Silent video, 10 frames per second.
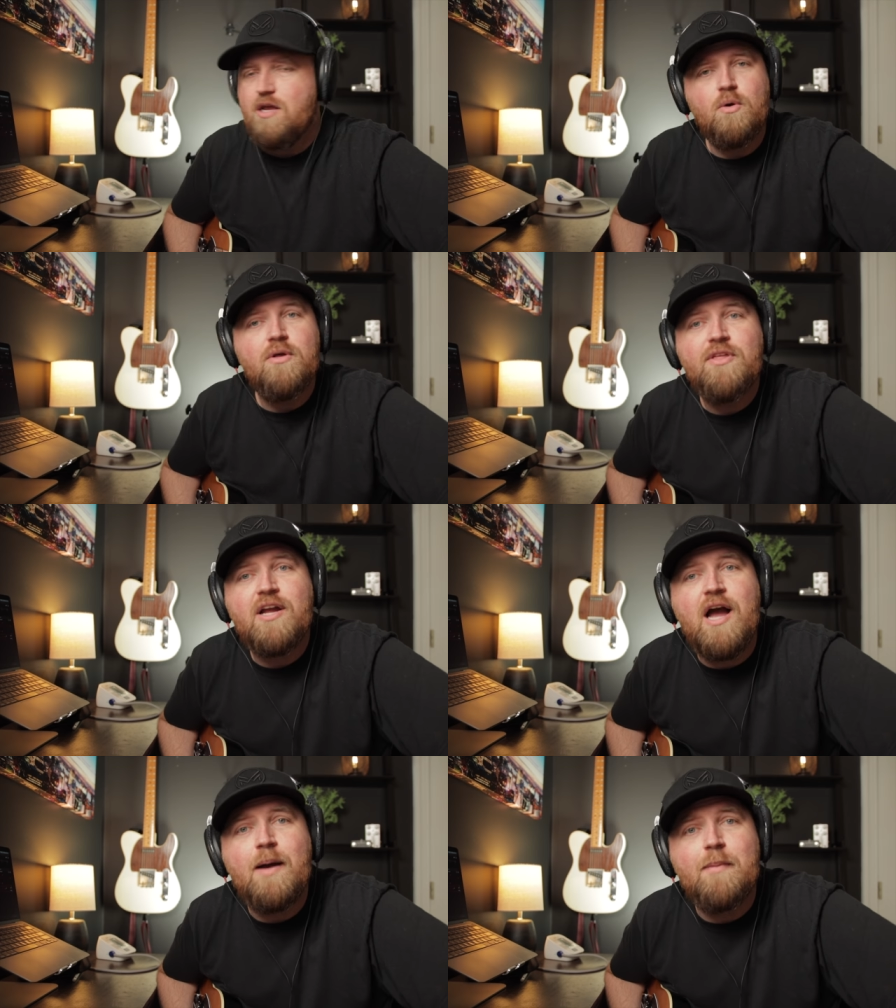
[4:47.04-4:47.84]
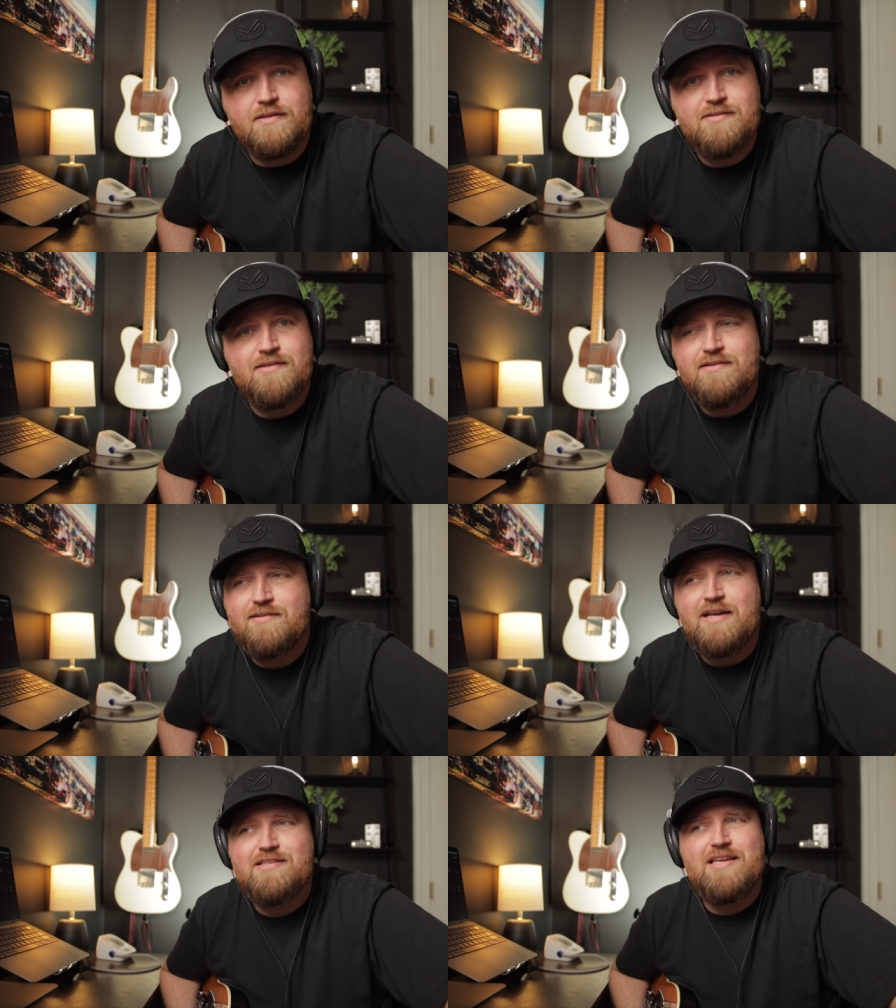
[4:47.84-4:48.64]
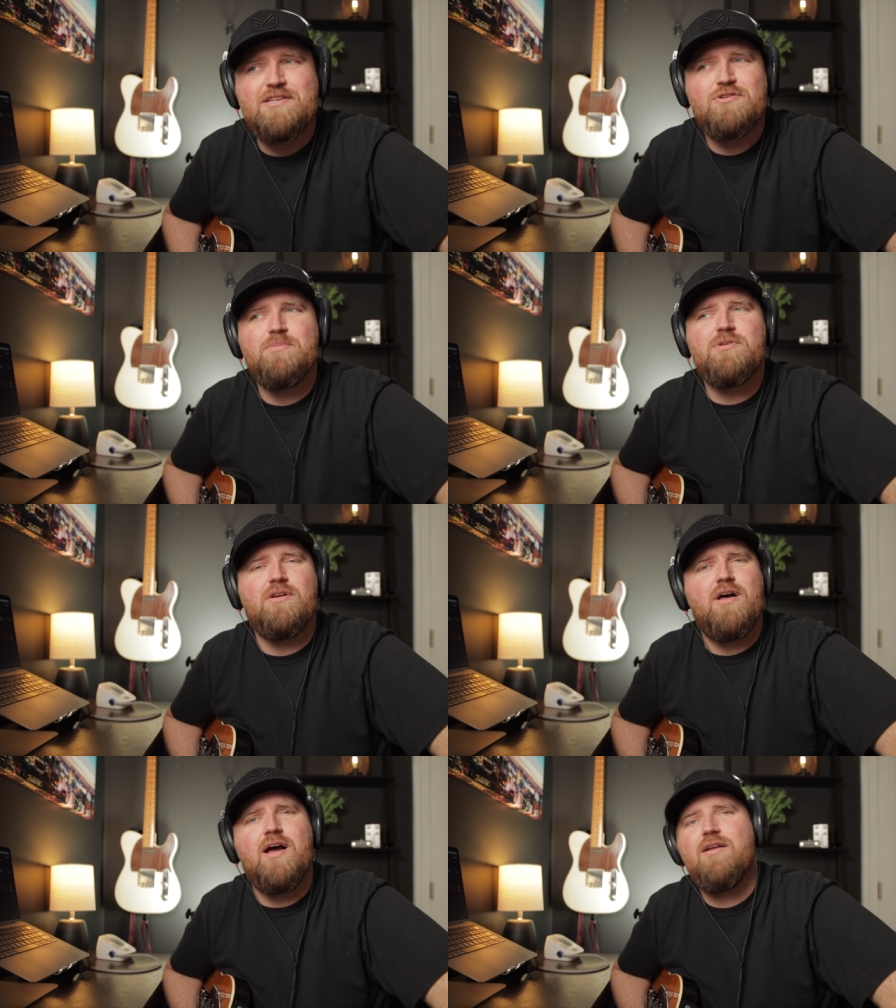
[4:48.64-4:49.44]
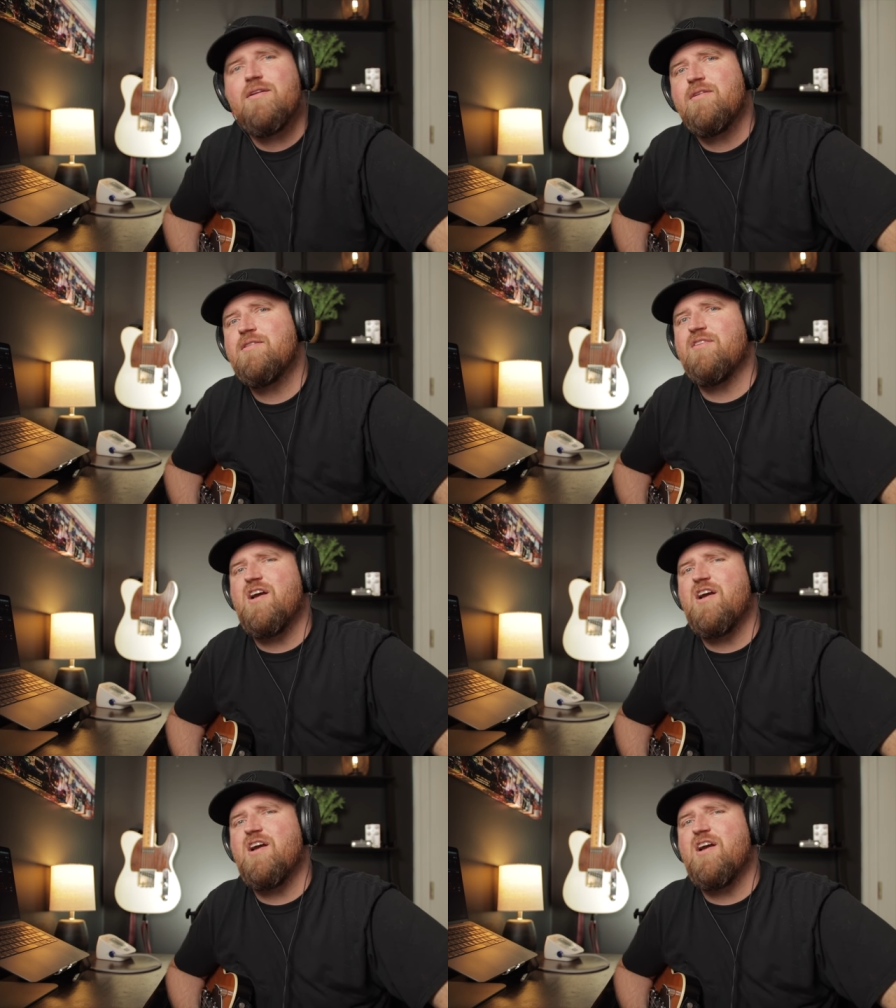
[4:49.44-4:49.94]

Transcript: No, the comments. I say description a lot. It's in the